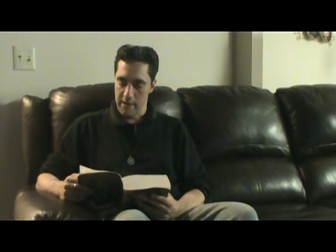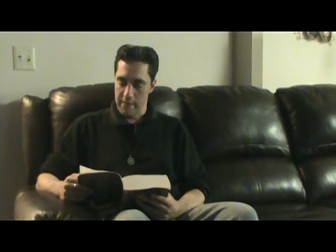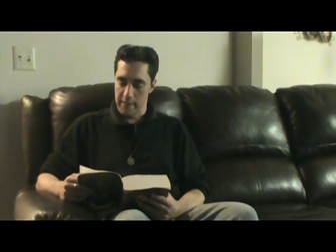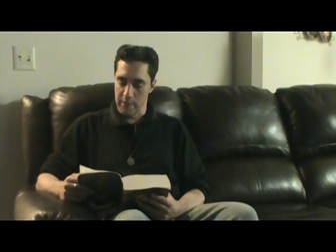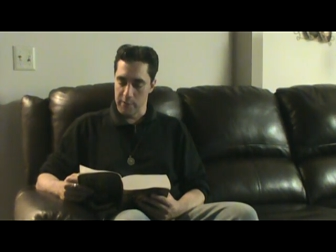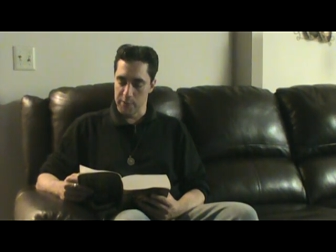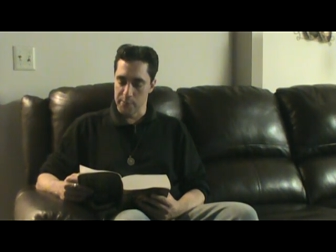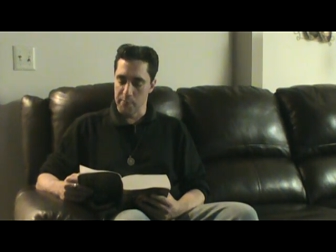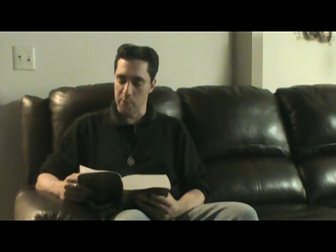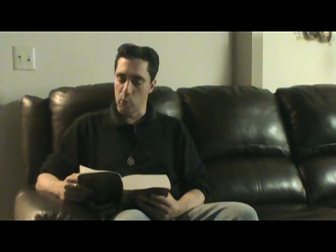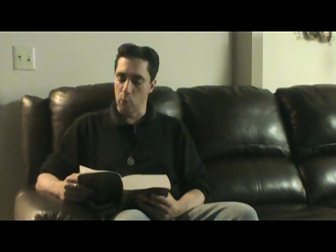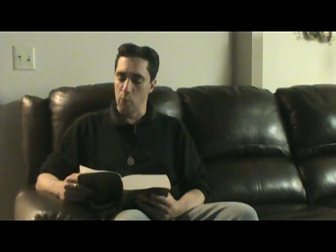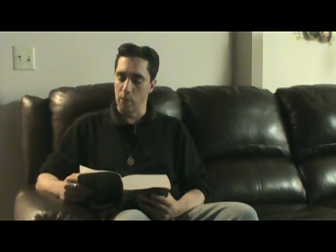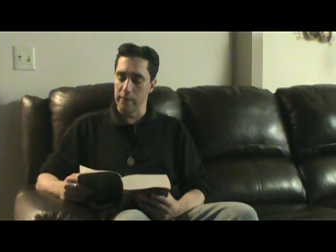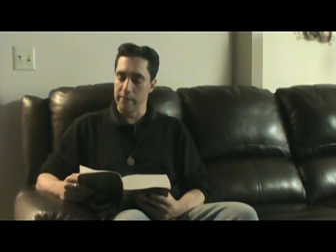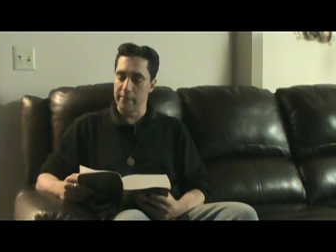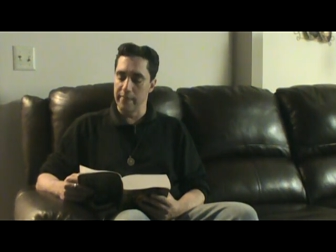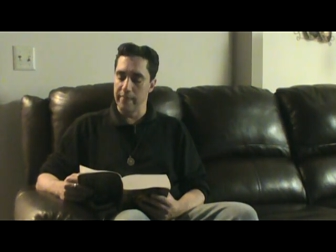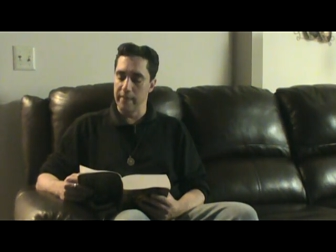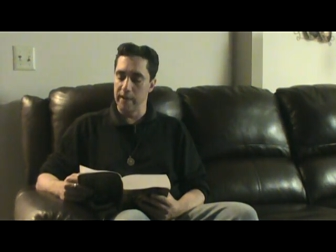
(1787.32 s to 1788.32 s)
There is but
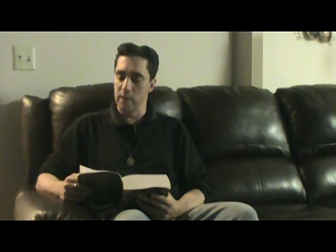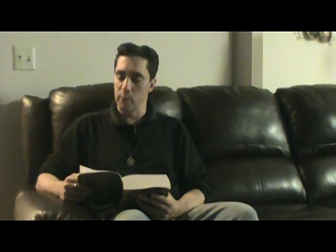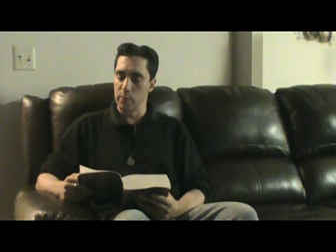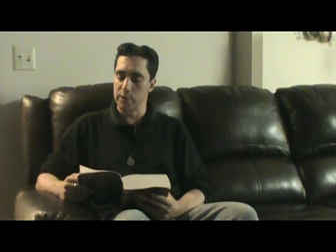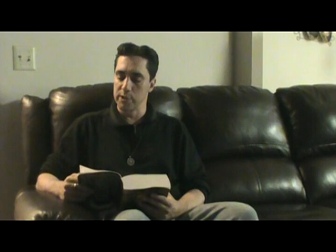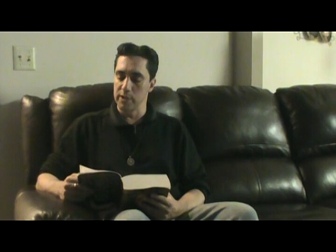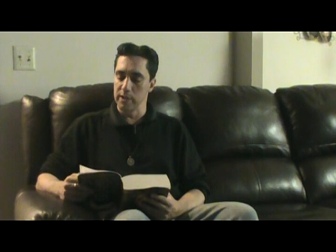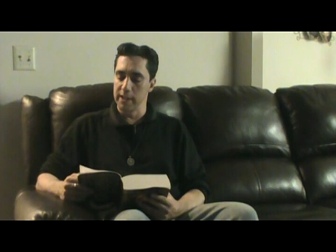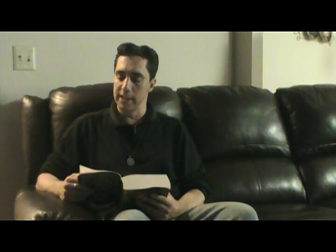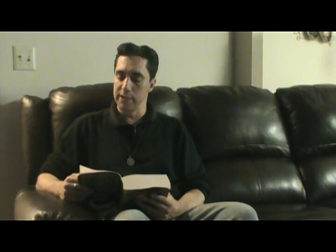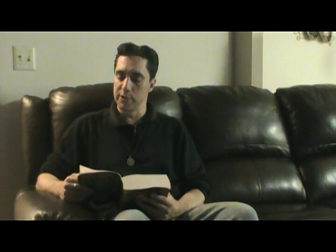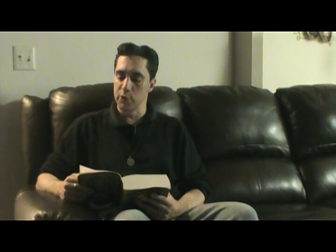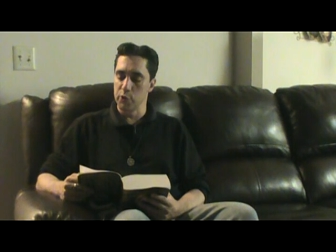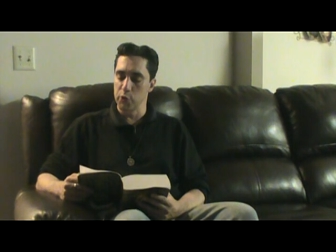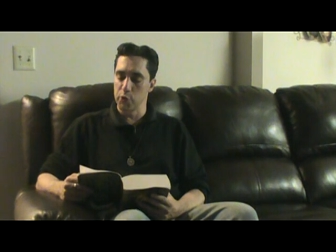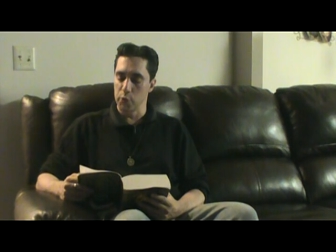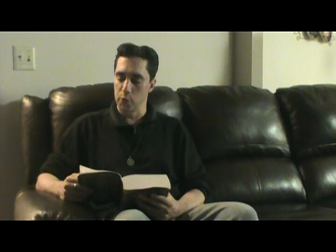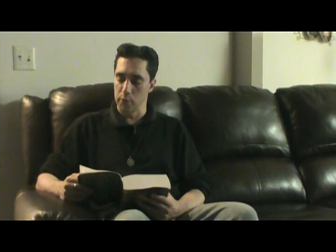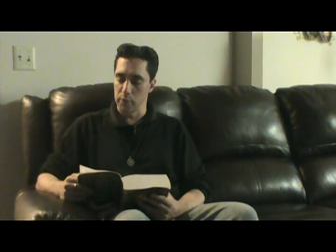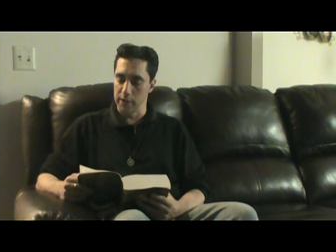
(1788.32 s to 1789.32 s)
one thing which leads
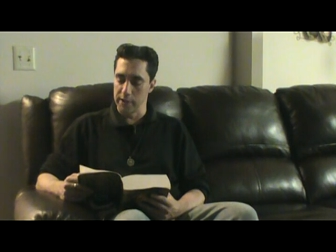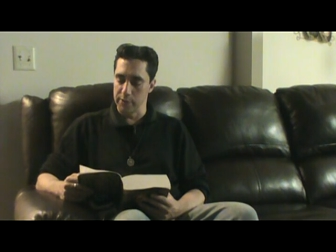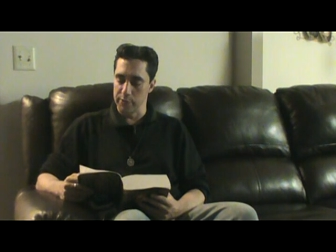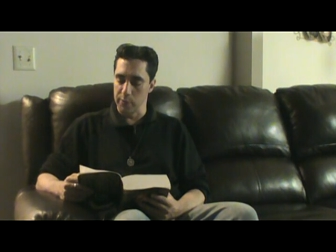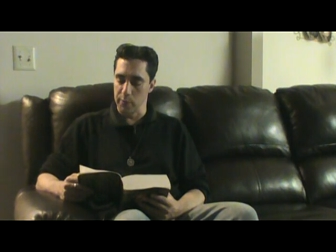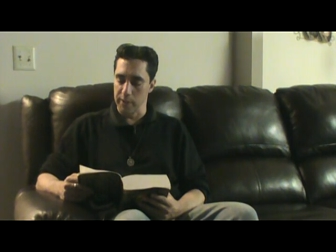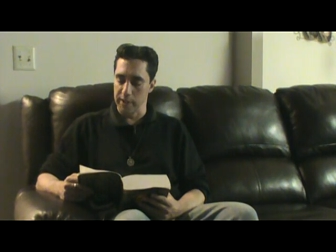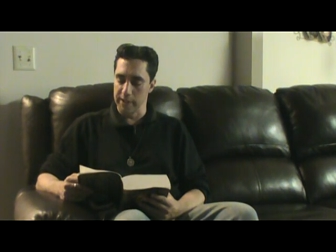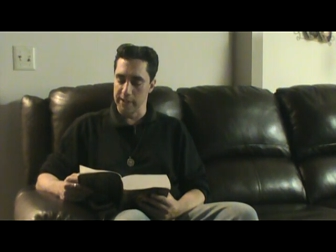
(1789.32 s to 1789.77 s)
surely to it,